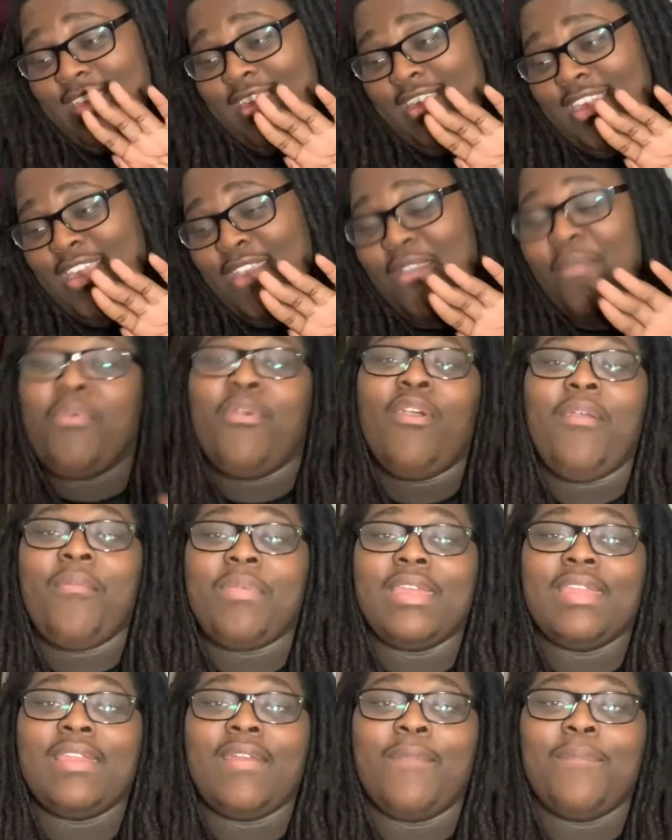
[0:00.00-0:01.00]
your boy
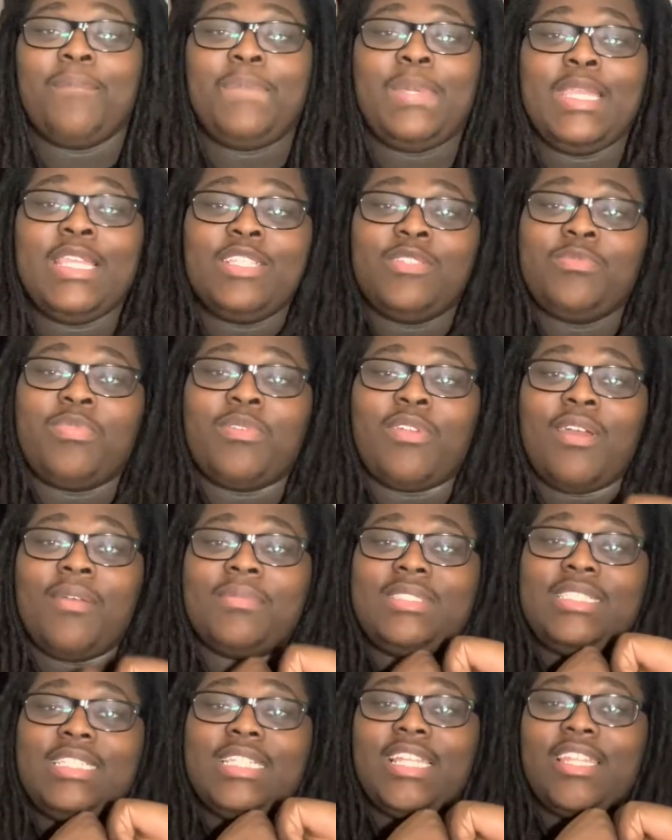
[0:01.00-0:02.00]
been a beast, bro.
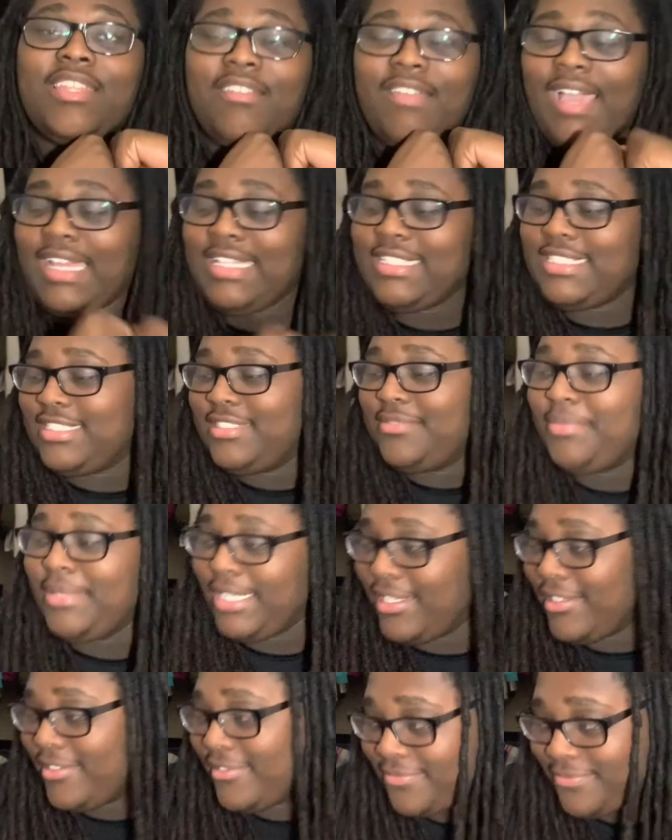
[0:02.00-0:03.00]
I'm telling you, I just
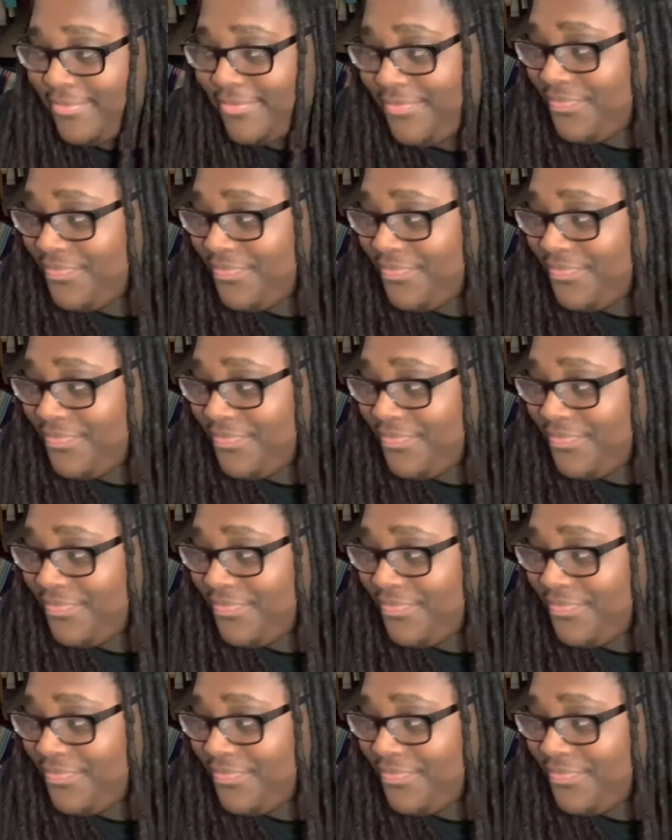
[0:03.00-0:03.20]
been,